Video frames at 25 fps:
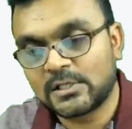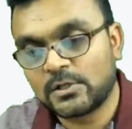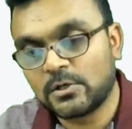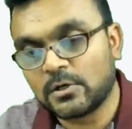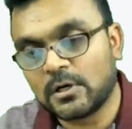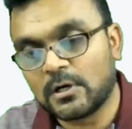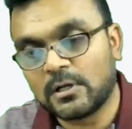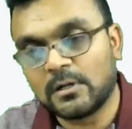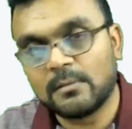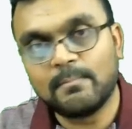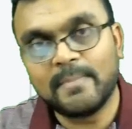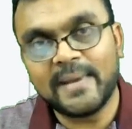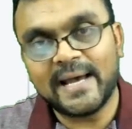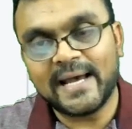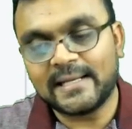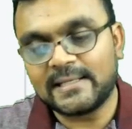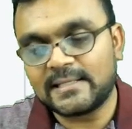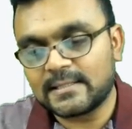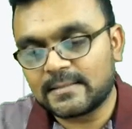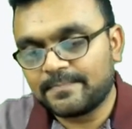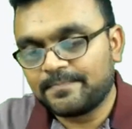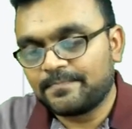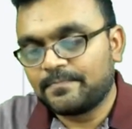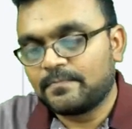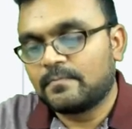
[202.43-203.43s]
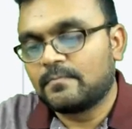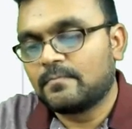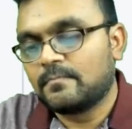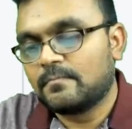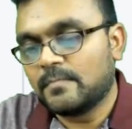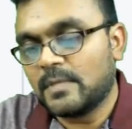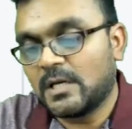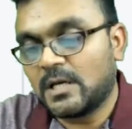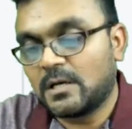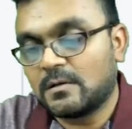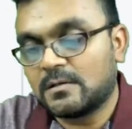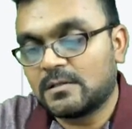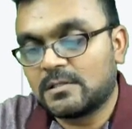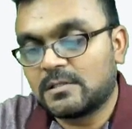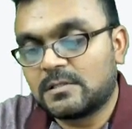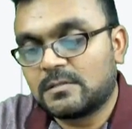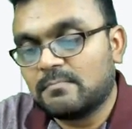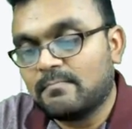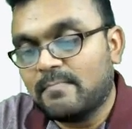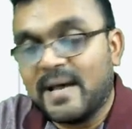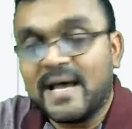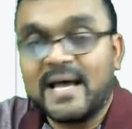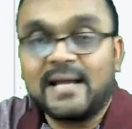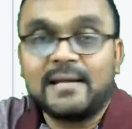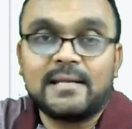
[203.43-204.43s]
called bat because
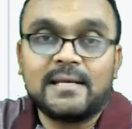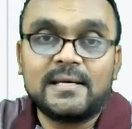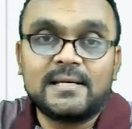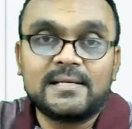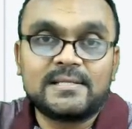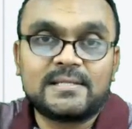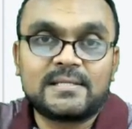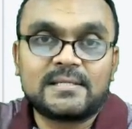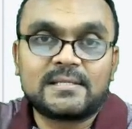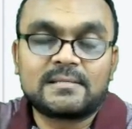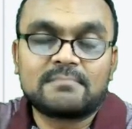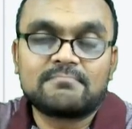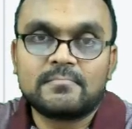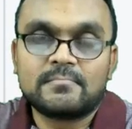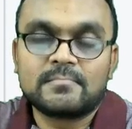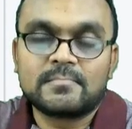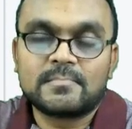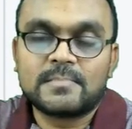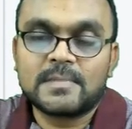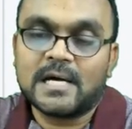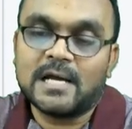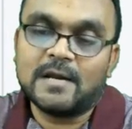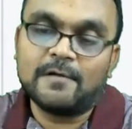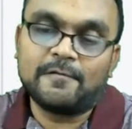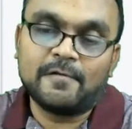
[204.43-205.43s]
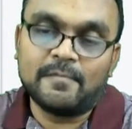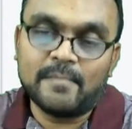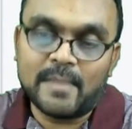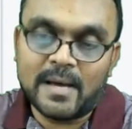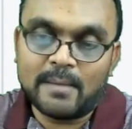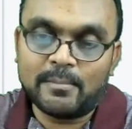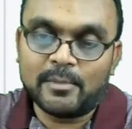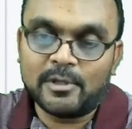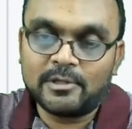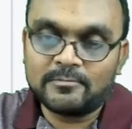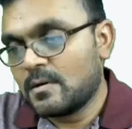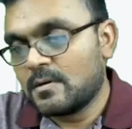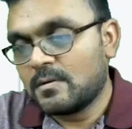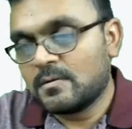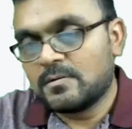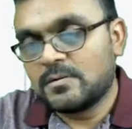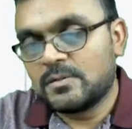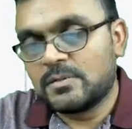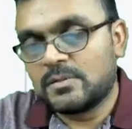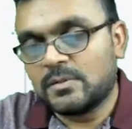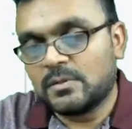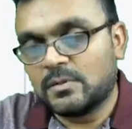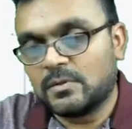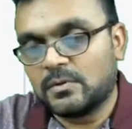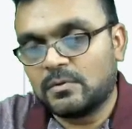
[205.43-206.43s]
bat is kind of a mammal.
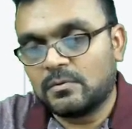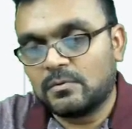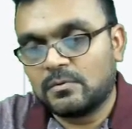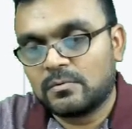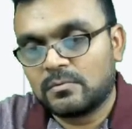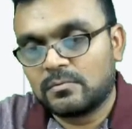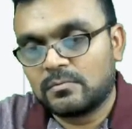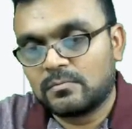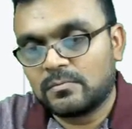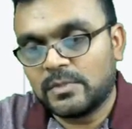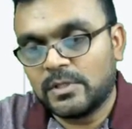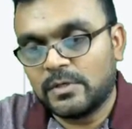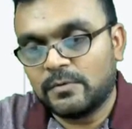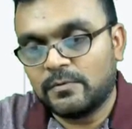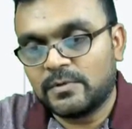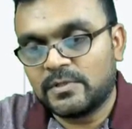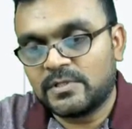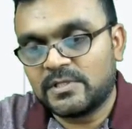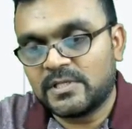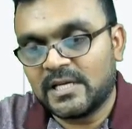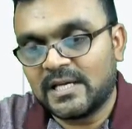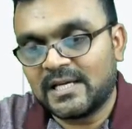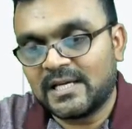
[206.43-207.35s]
So you would say